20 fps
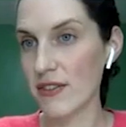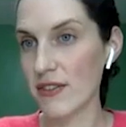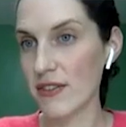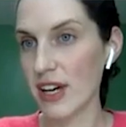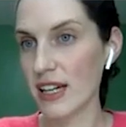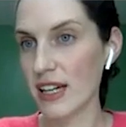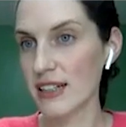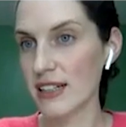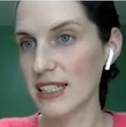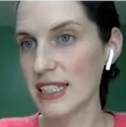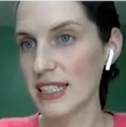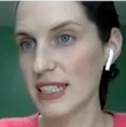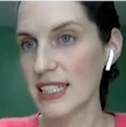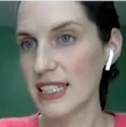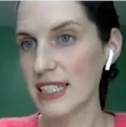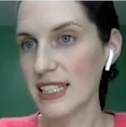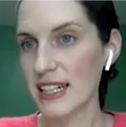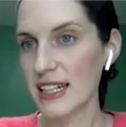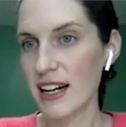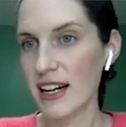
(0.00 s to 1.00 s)
living.
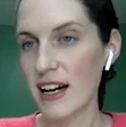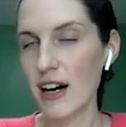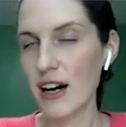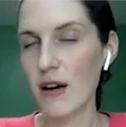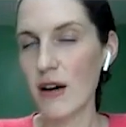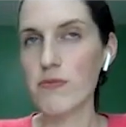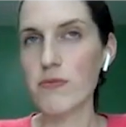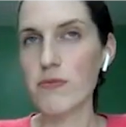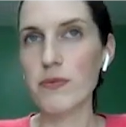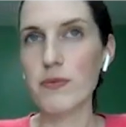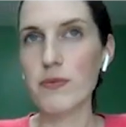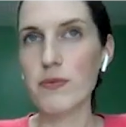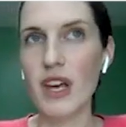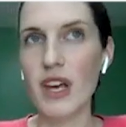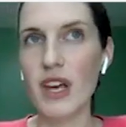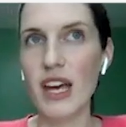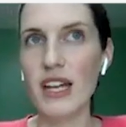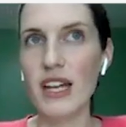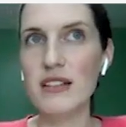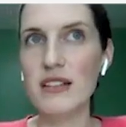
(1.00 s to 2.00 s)

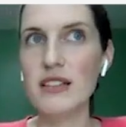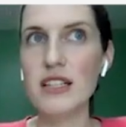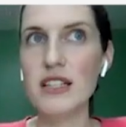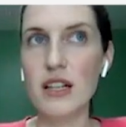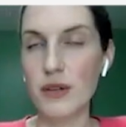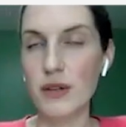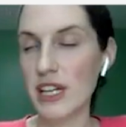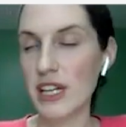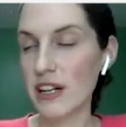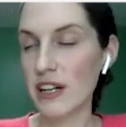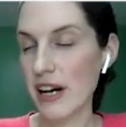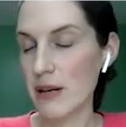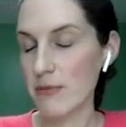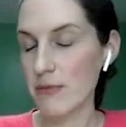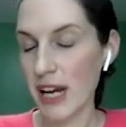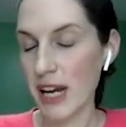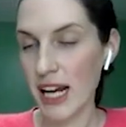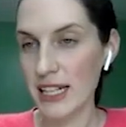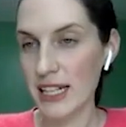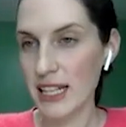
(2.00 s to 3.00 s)
And here in
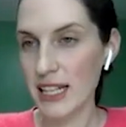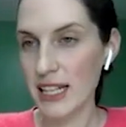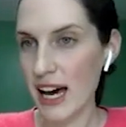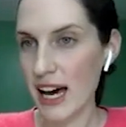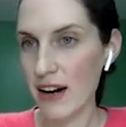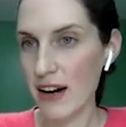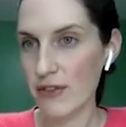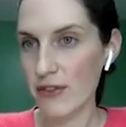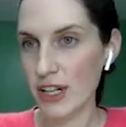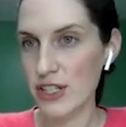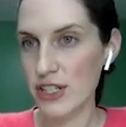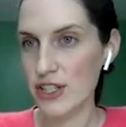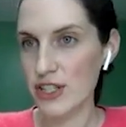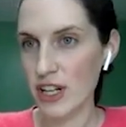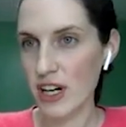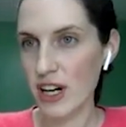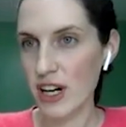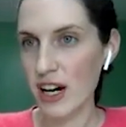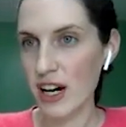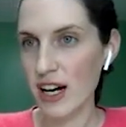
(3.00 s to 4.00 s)
Maine, the average
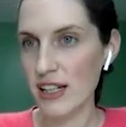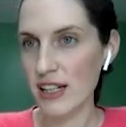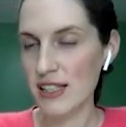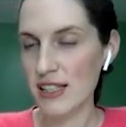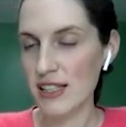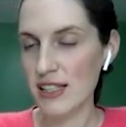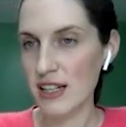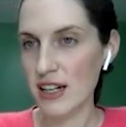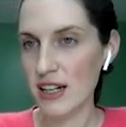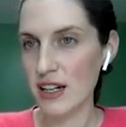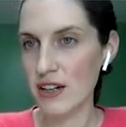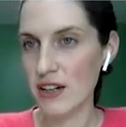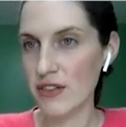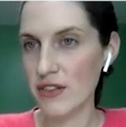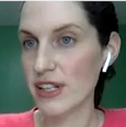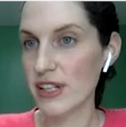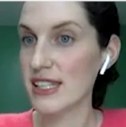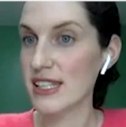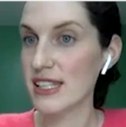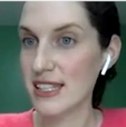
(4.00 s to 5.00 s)
cost of
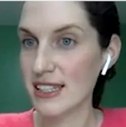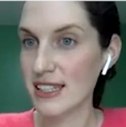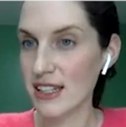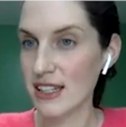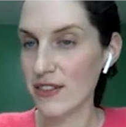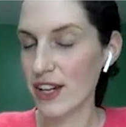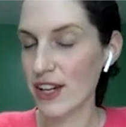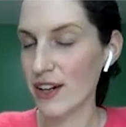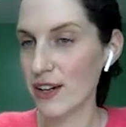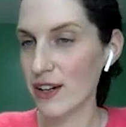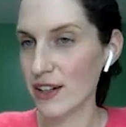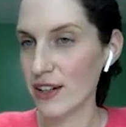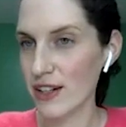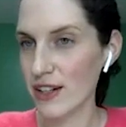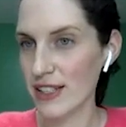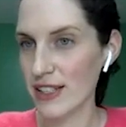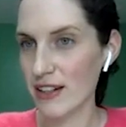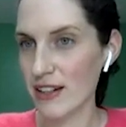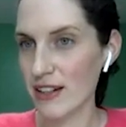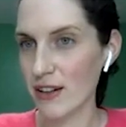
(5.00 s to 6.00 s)
assisted living or a
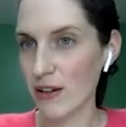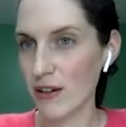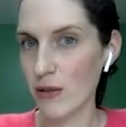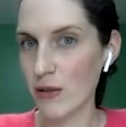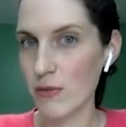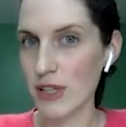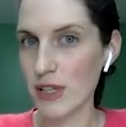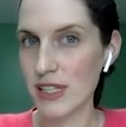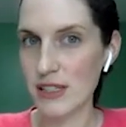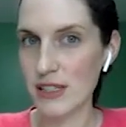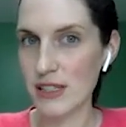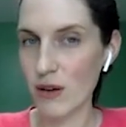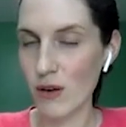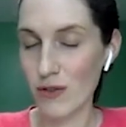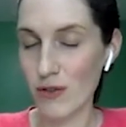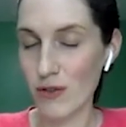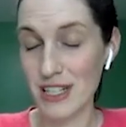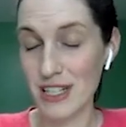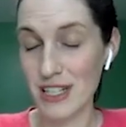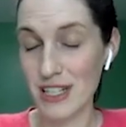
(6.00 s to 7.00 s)
nursing home is
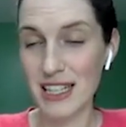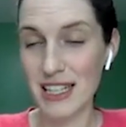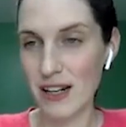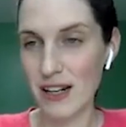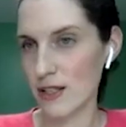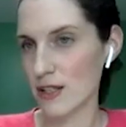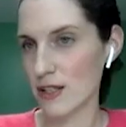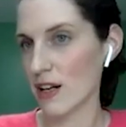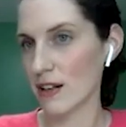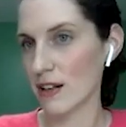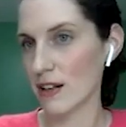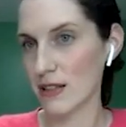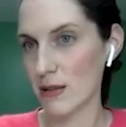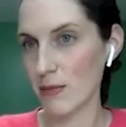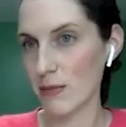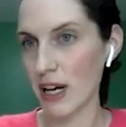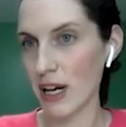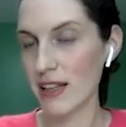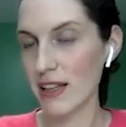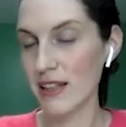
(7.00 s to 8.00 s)
over $10,000
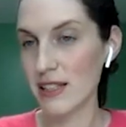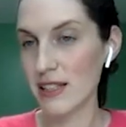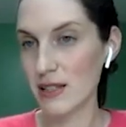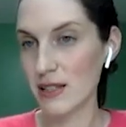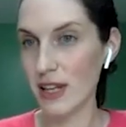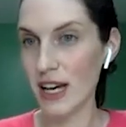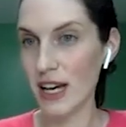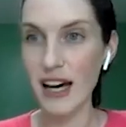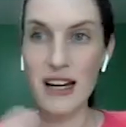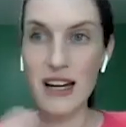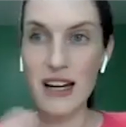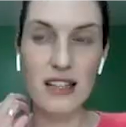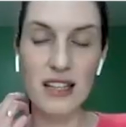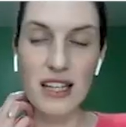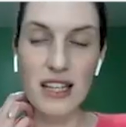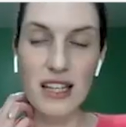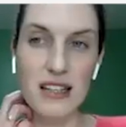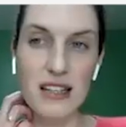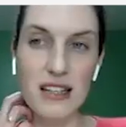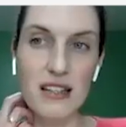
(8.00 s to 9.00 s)
a month. So that
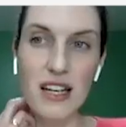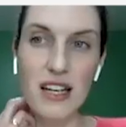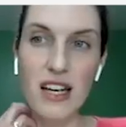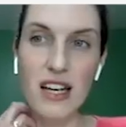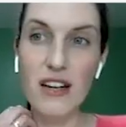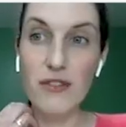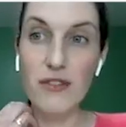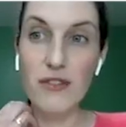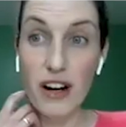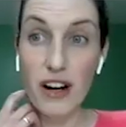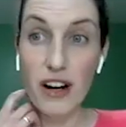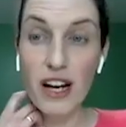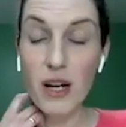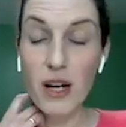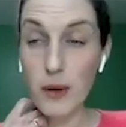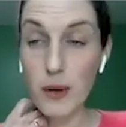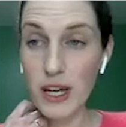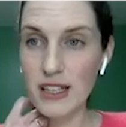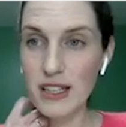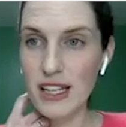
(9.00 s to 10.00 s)
can very
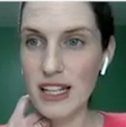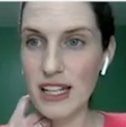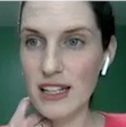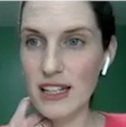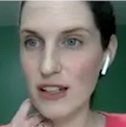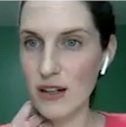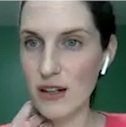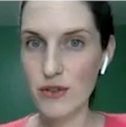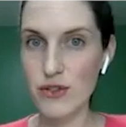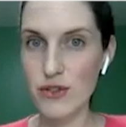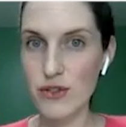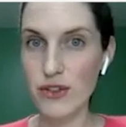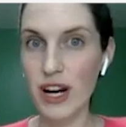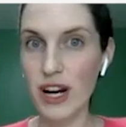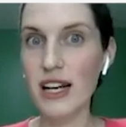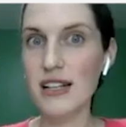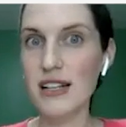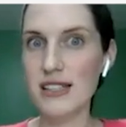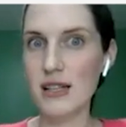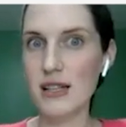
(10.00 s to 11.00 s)
quickly,
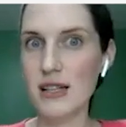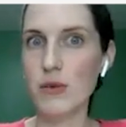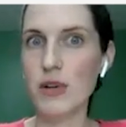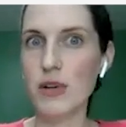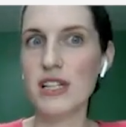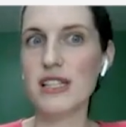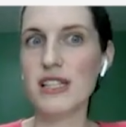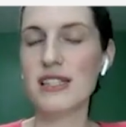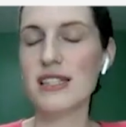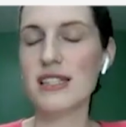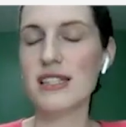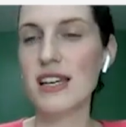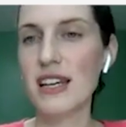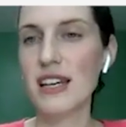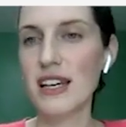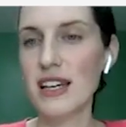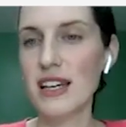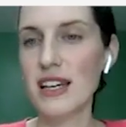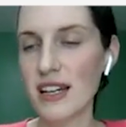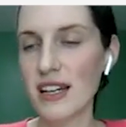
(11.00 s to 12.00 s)
drain someone's,
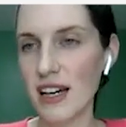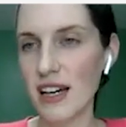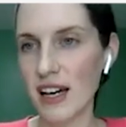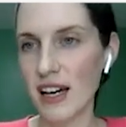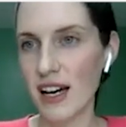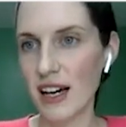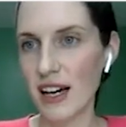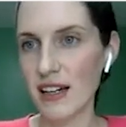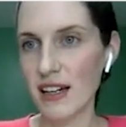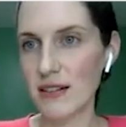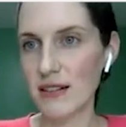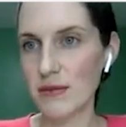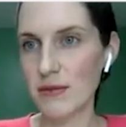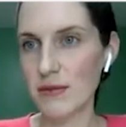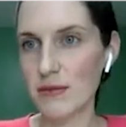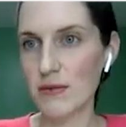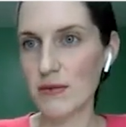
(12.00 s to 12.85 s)
their